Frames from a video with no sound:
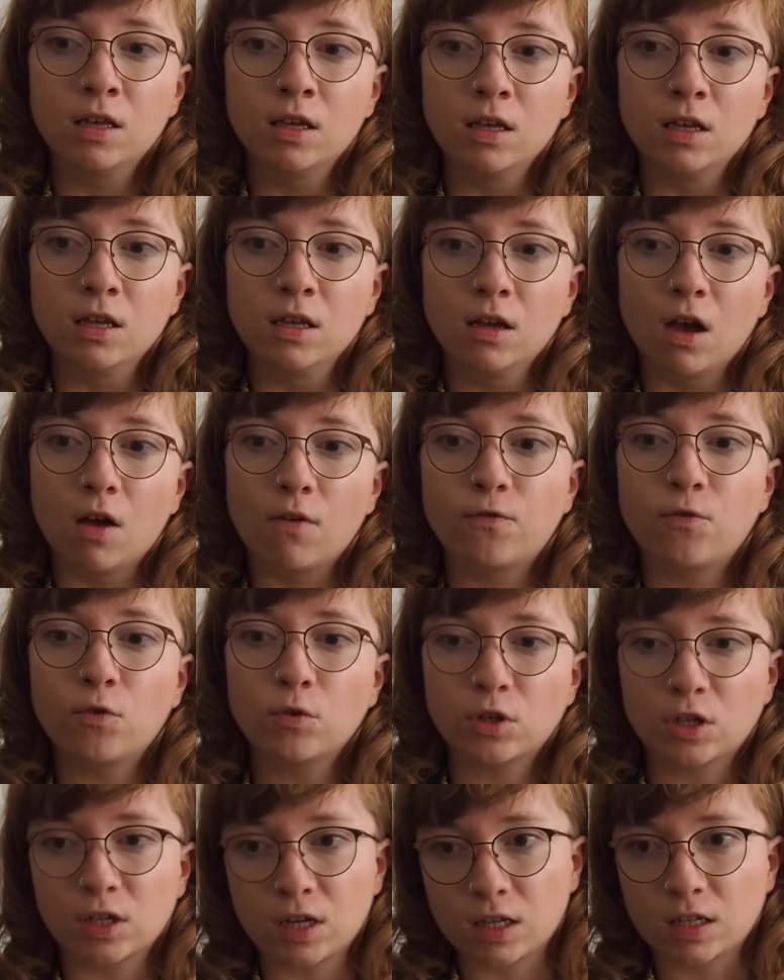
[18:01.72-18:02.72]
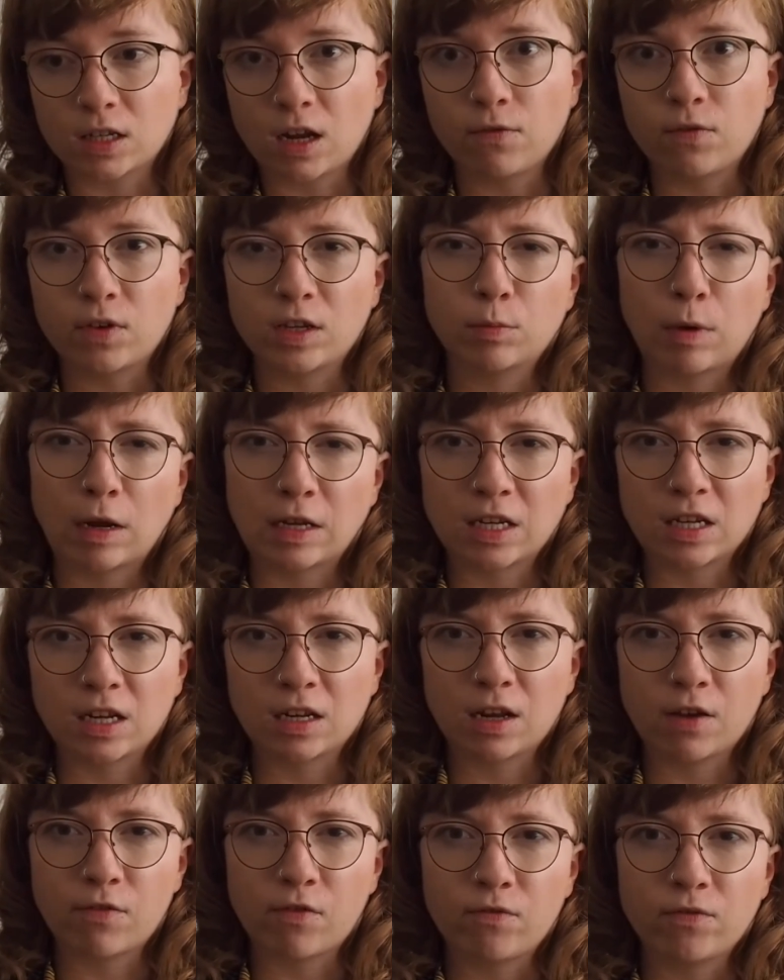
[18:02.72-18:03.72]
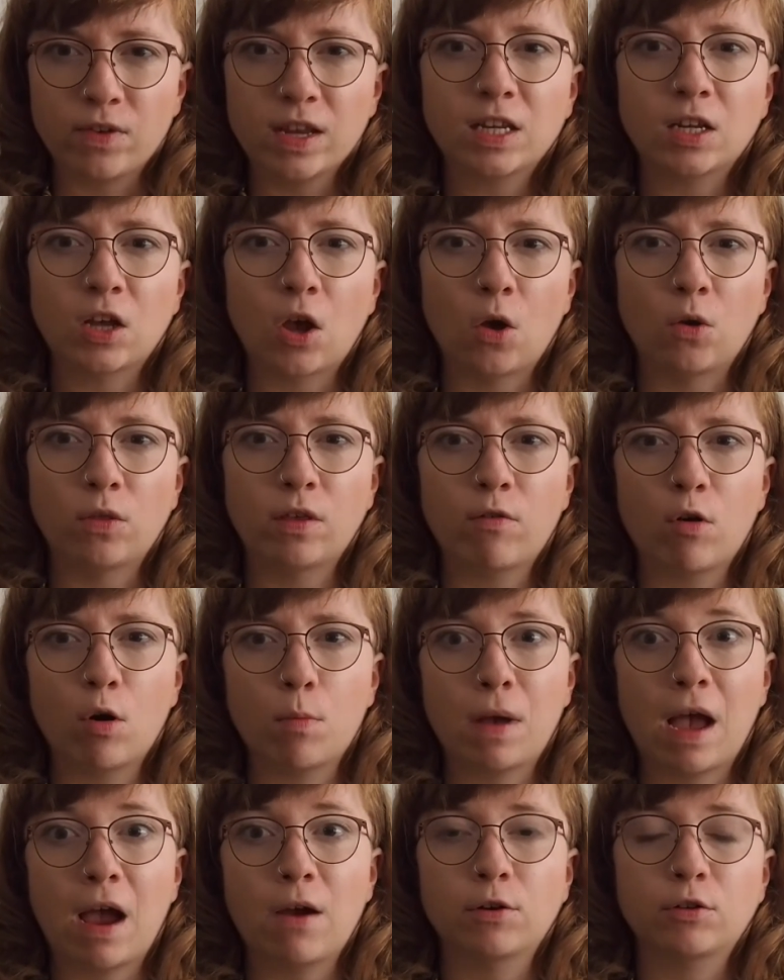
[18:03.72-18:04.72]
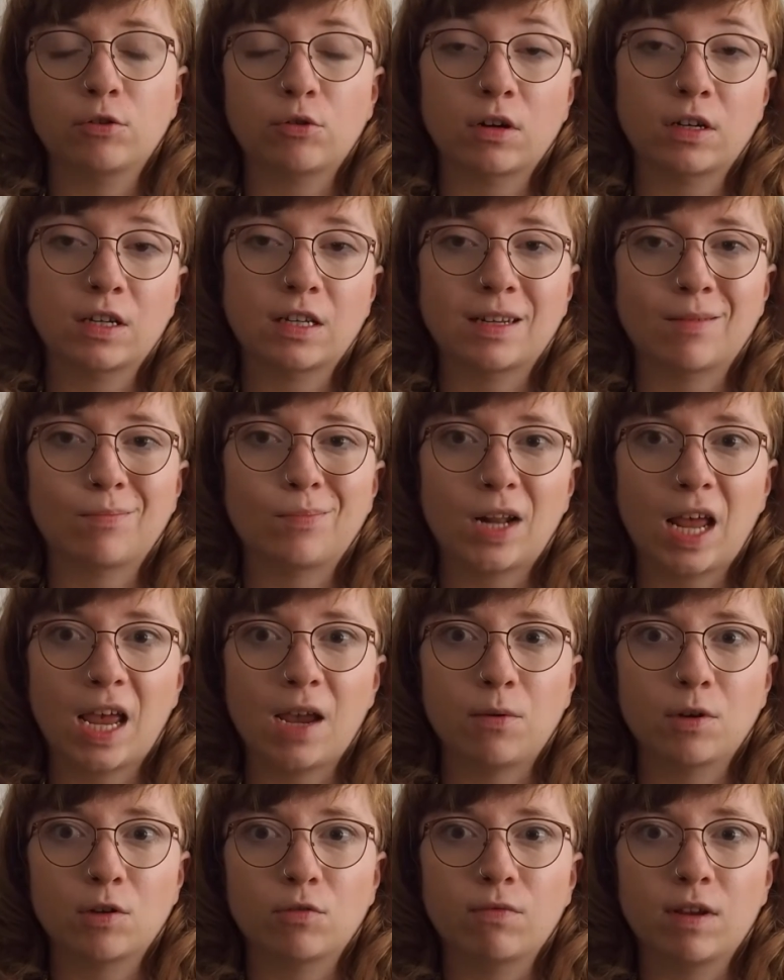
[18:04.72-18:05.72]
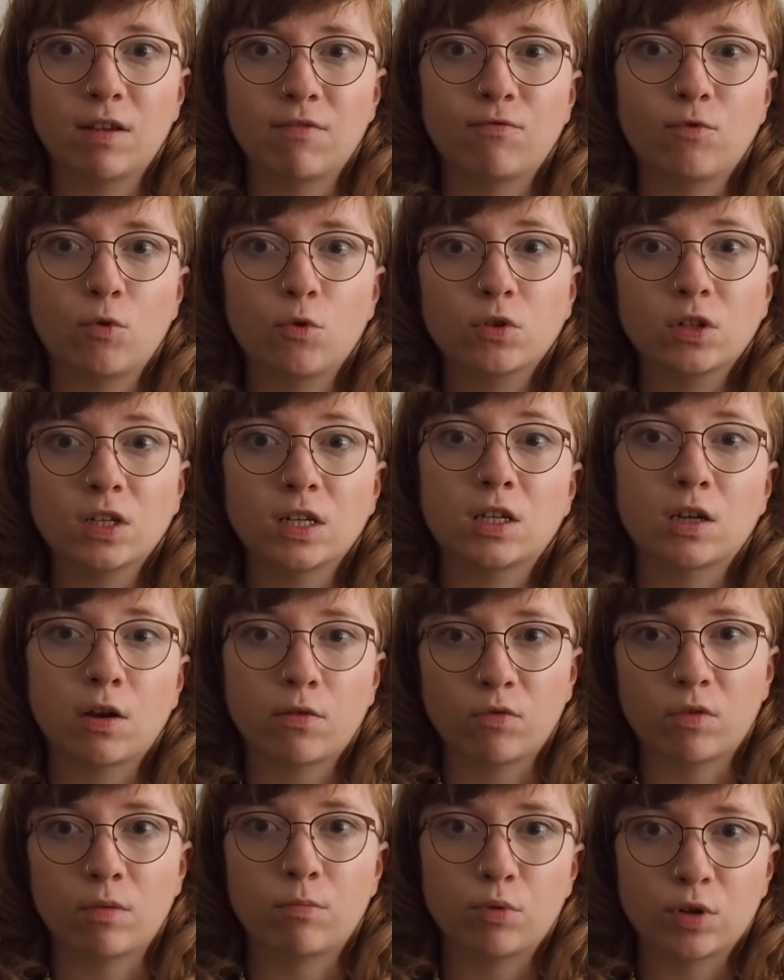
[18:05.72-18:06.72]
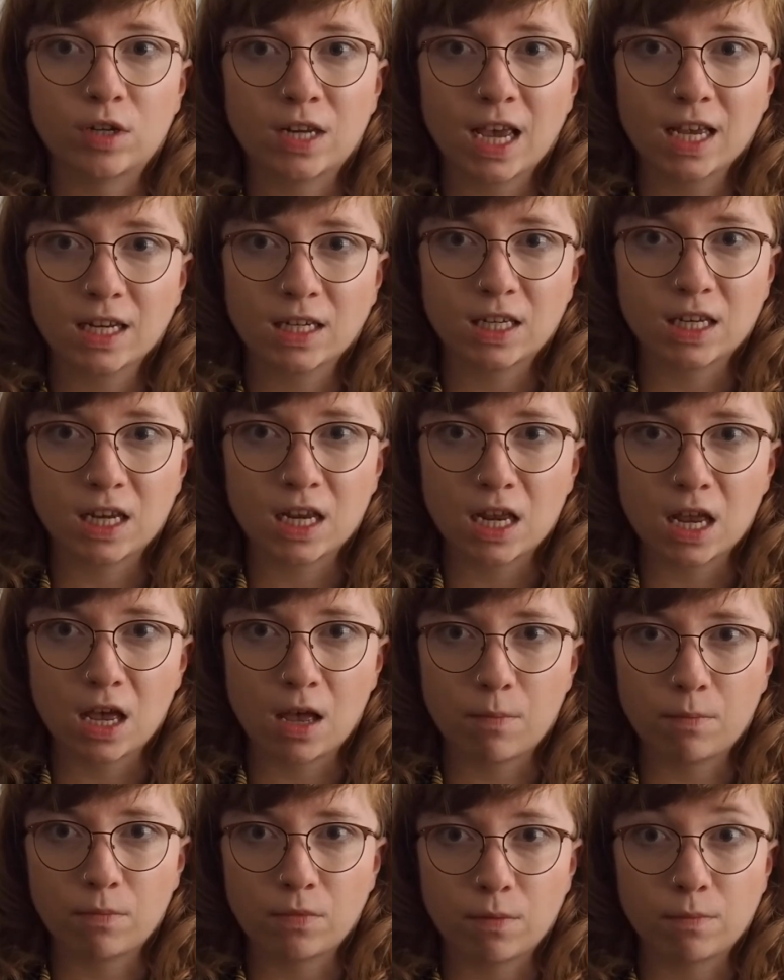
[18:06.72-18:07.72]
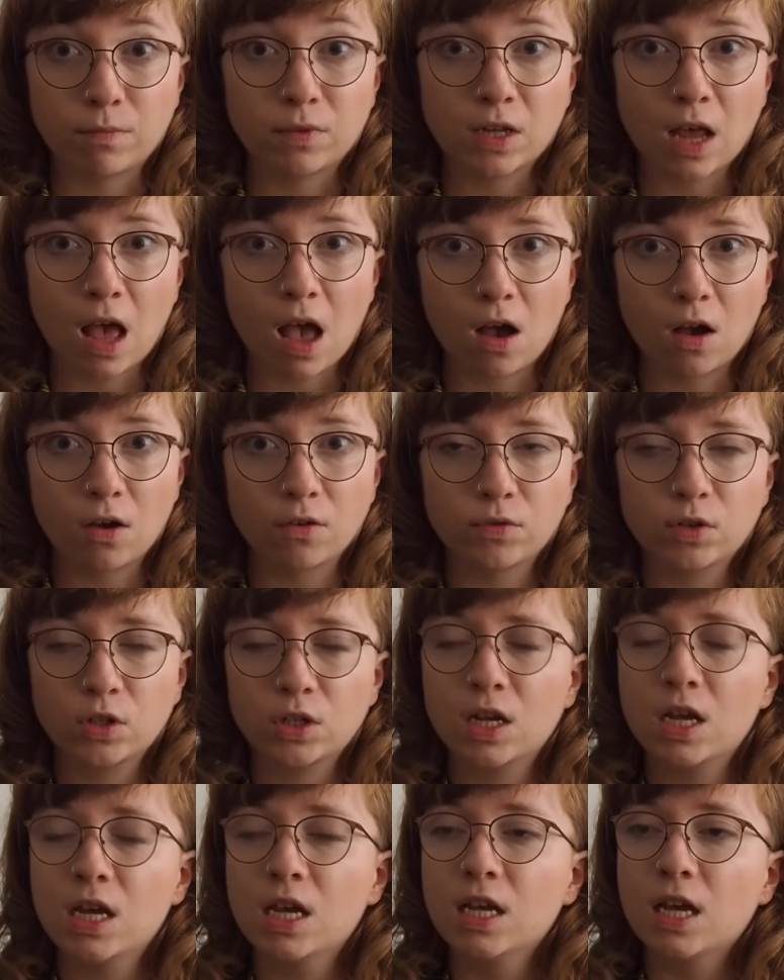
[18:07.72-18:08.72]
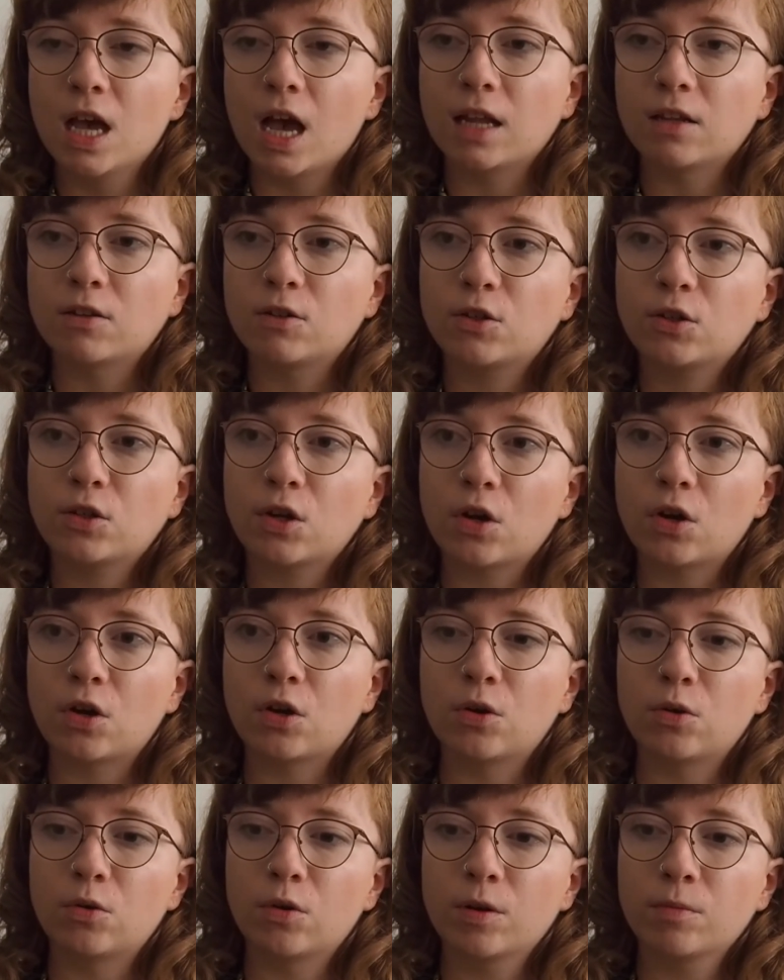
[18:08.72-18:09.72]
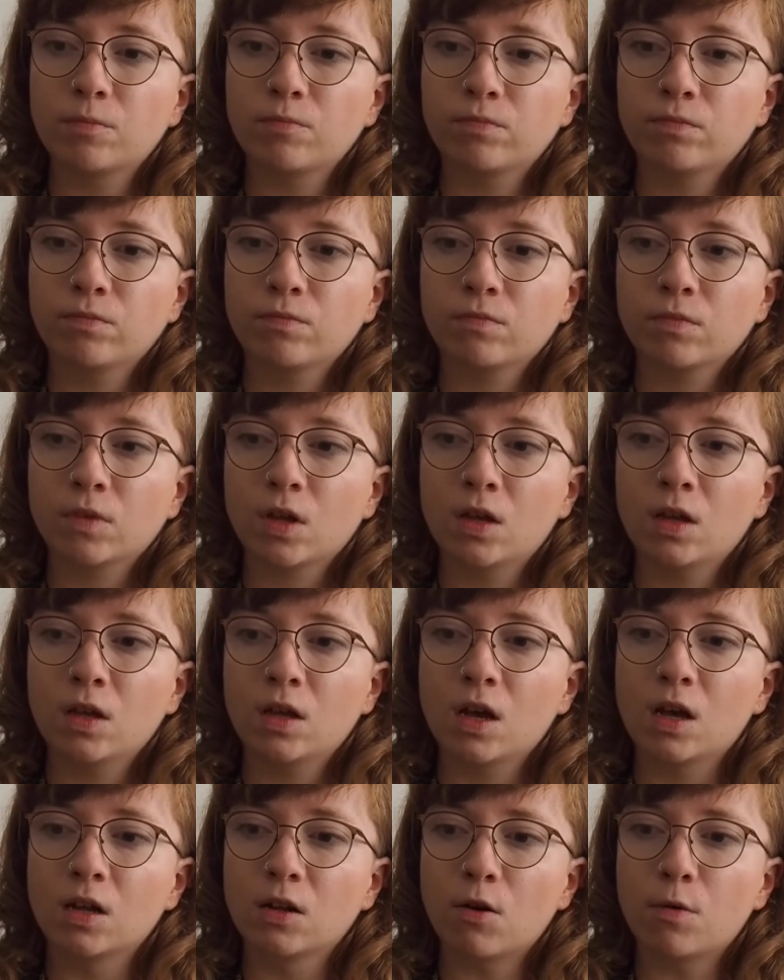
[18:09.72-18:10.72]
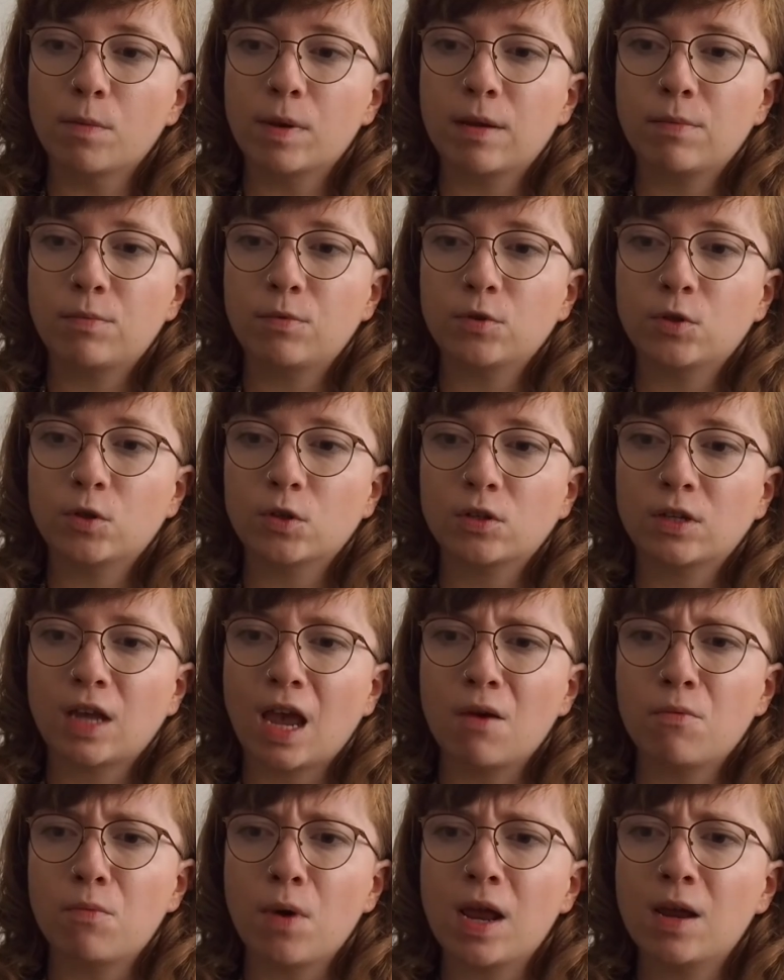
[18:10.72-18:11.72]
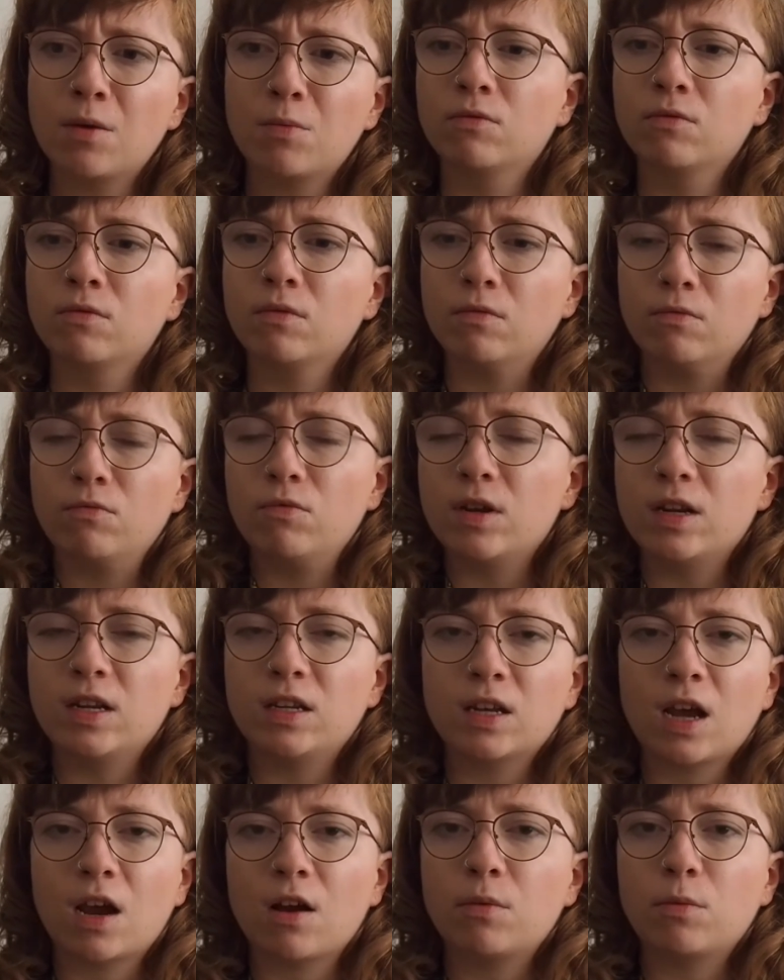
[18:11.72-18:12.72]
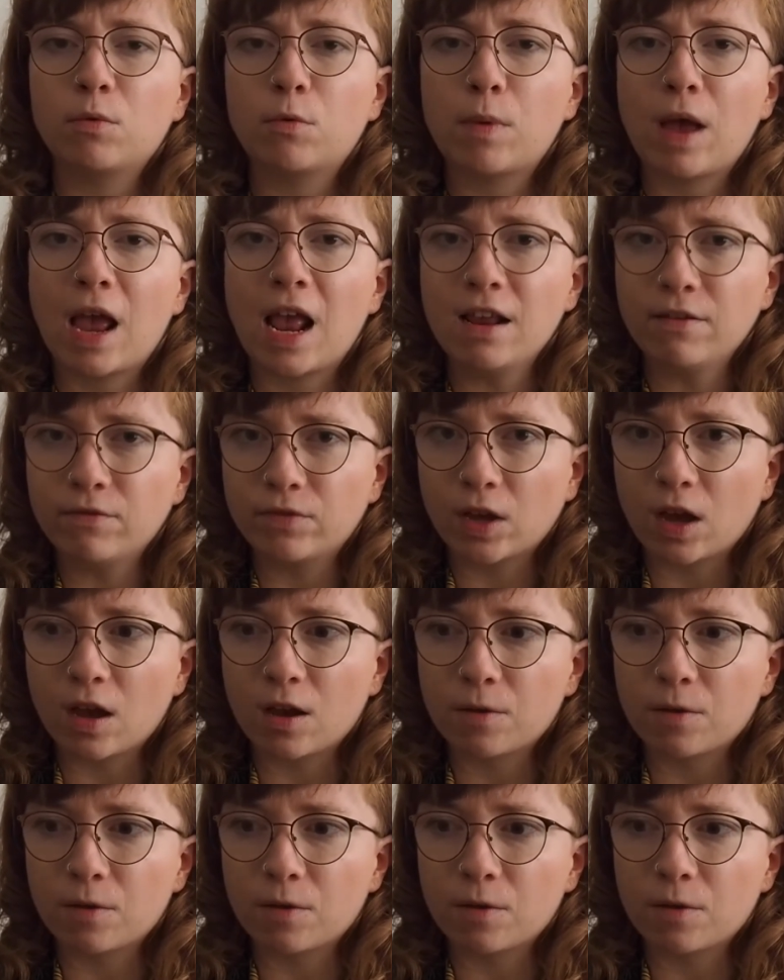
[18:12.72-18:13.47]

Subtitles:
unfortunately, as I've explained in a different video, there are power structures at play which reinforce each other and protect themselves. And so a lot of people just get away with really terrible behaviour.